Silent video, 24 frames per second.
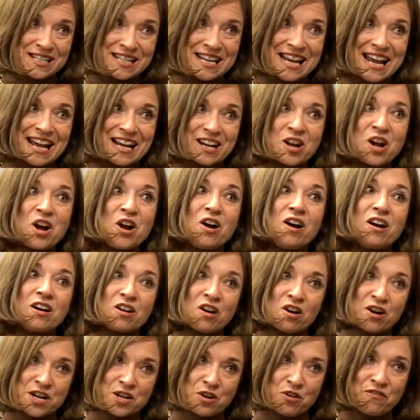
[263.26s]
attack, a
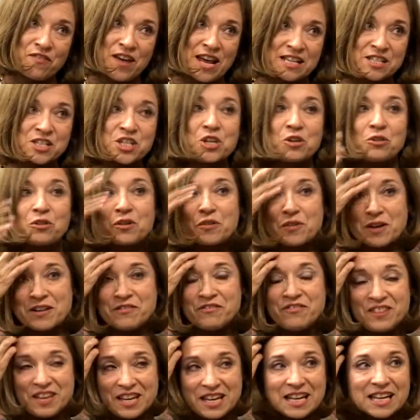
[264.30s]
cardiovascular
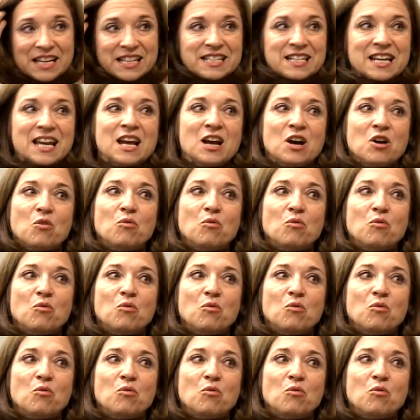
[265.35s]
event,